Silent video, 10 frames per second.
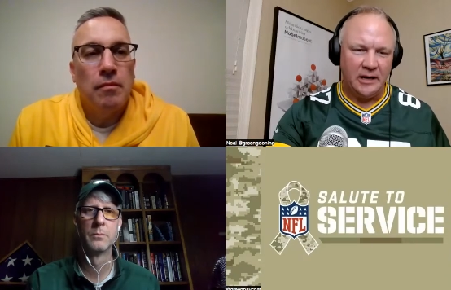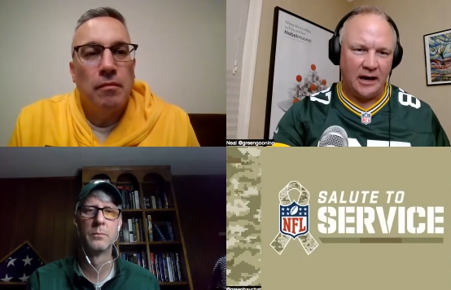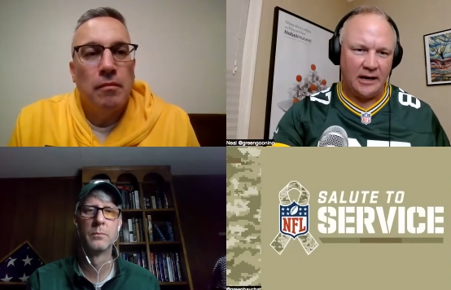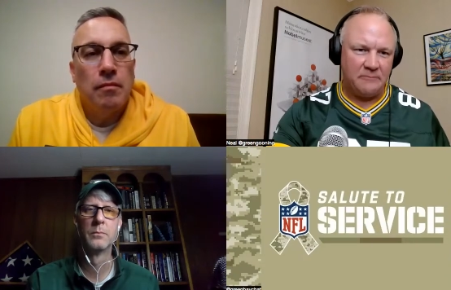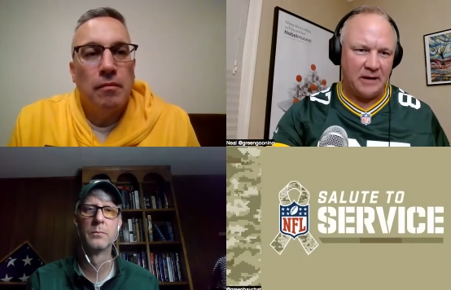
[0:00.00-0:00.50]

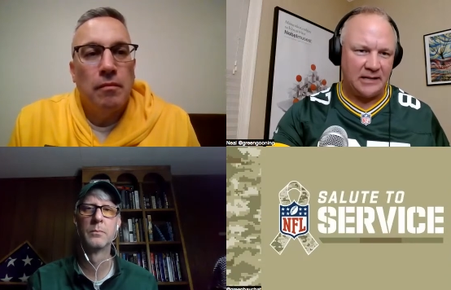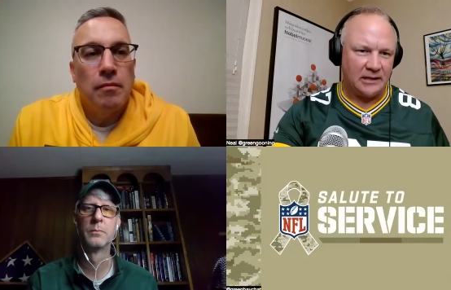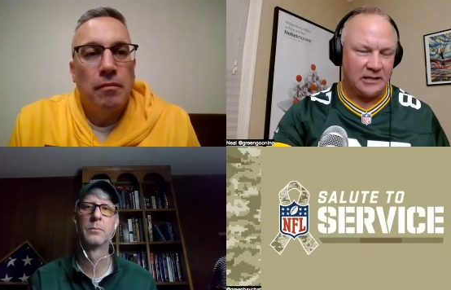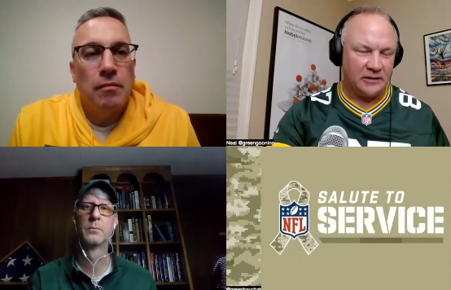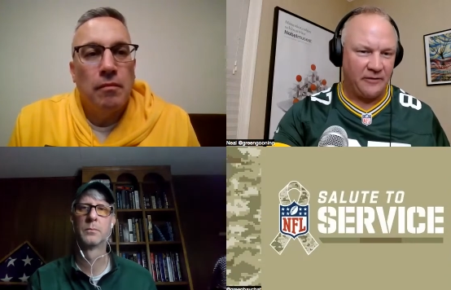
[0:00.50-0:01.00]
Speaker 1: Uh, he
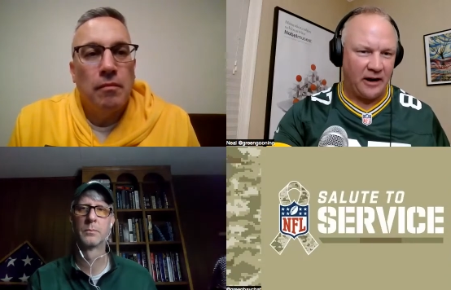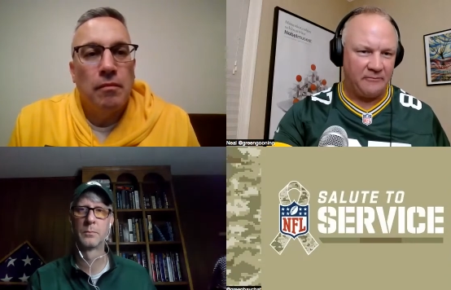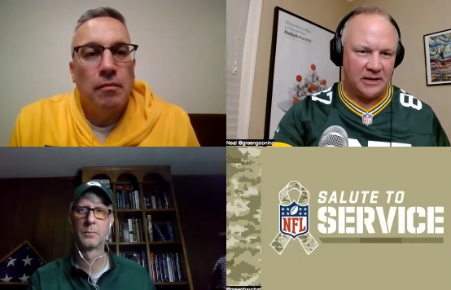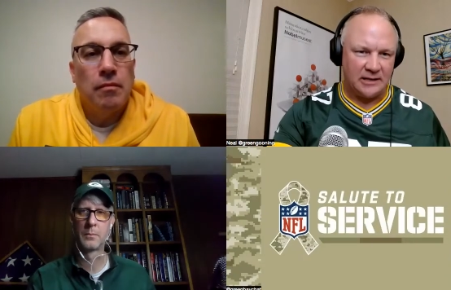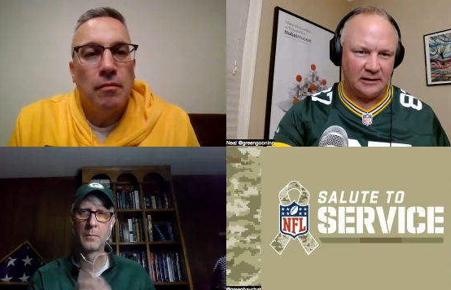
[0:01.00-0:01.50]
basically survived
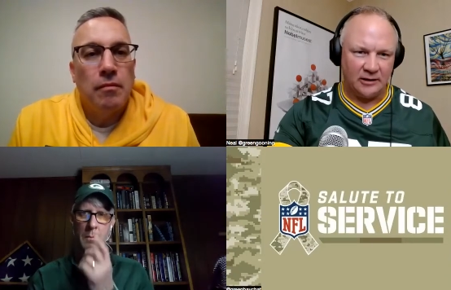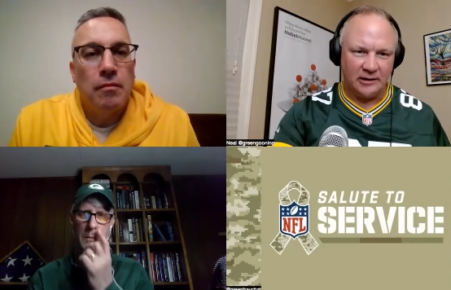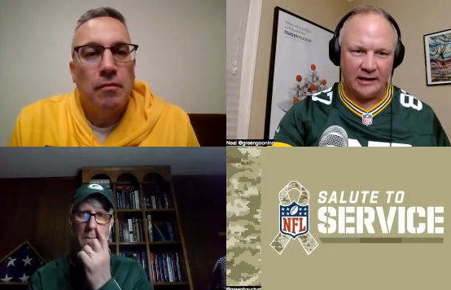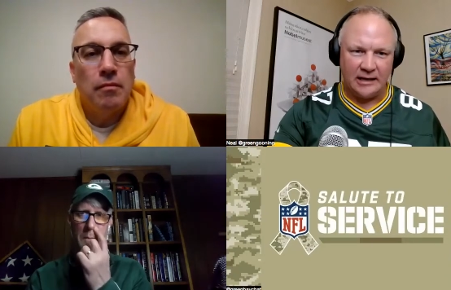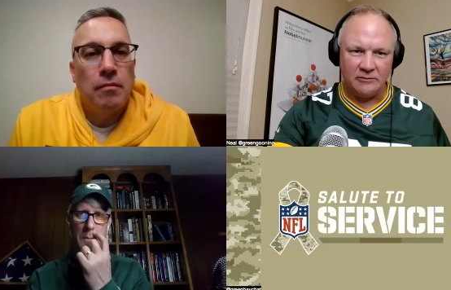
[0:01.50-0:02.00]
because he
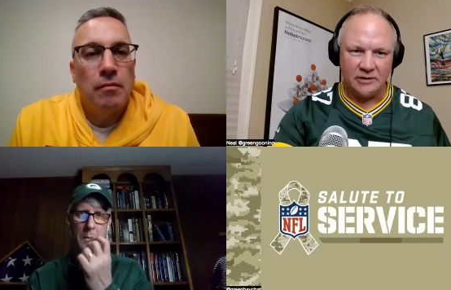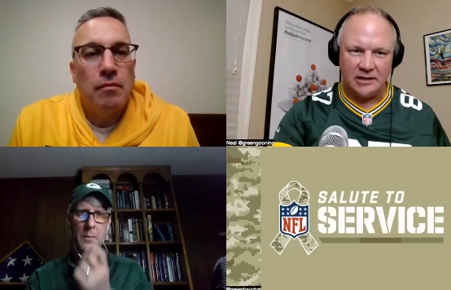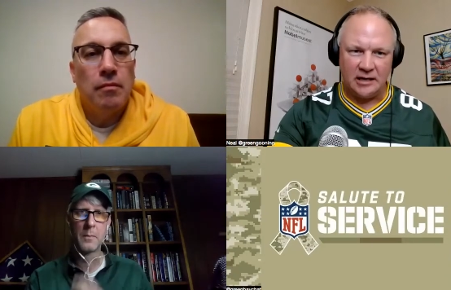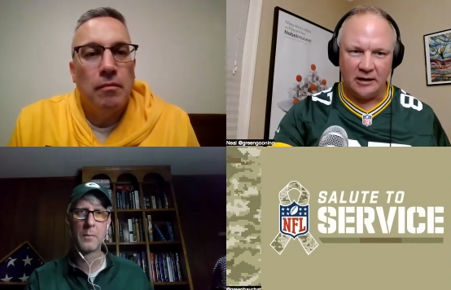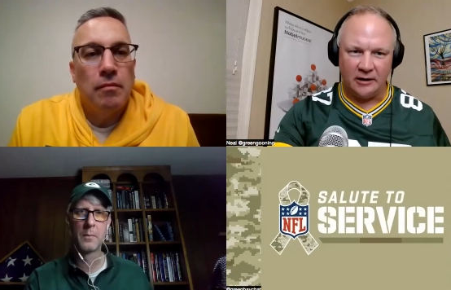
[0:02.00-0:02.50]
looked like he was
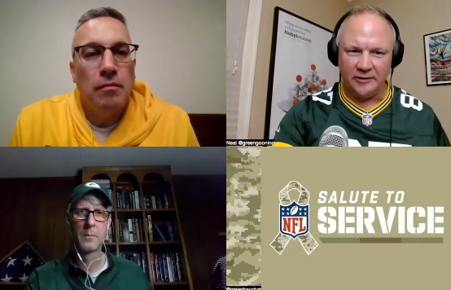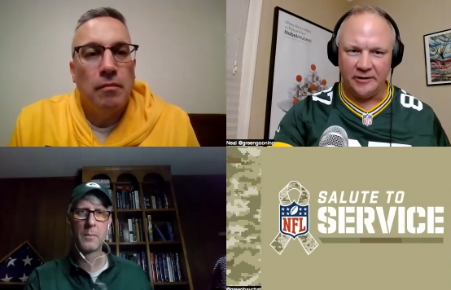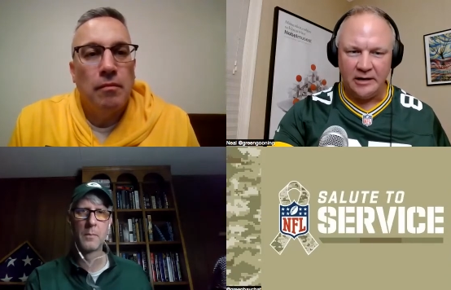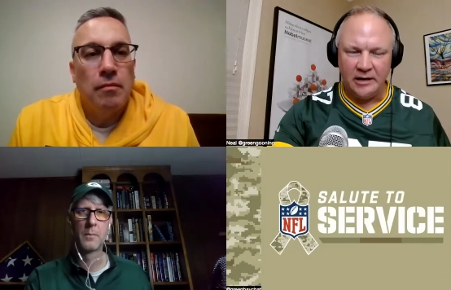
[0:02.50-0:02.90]
killed.